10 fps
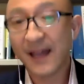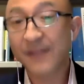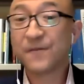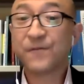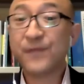
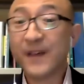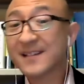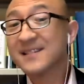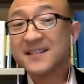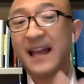and
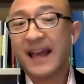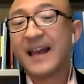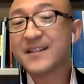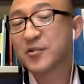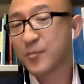fixes the
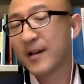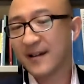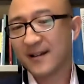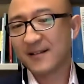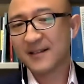Asian
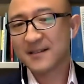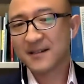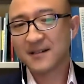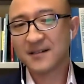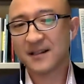Americanness
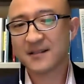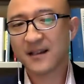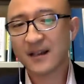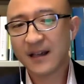in a sense.